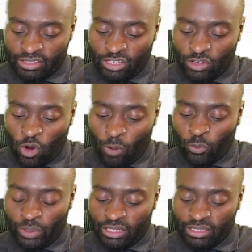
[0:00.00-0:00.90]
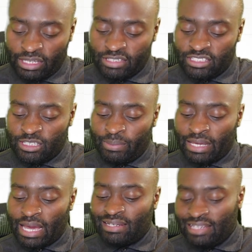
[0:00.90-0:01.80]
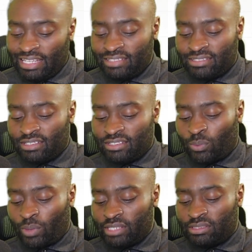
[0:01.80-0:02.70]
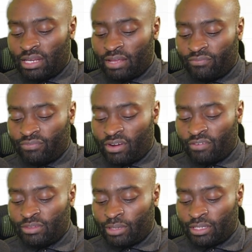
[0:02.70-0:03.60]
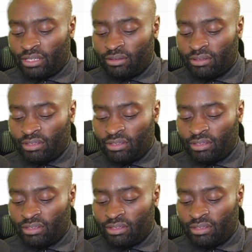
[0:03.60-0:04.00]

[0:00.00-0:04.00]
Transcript: the upper wick needs to be at least twice the length of the body.